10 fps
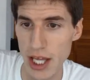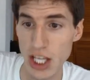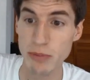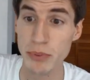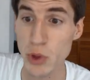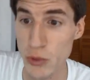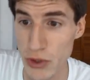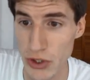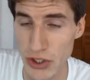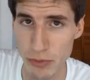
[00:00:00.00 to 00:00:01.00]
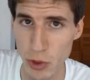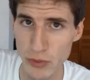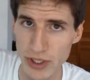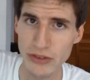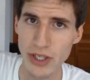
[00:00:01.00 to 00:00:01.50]
think it's proven or
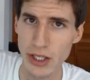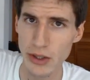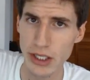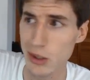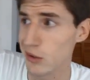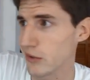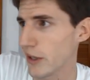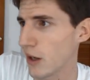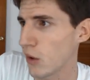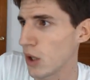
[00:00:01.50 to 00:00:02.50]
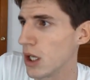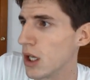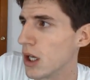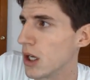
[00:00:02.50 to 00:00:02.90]
disproven, etc. Notice how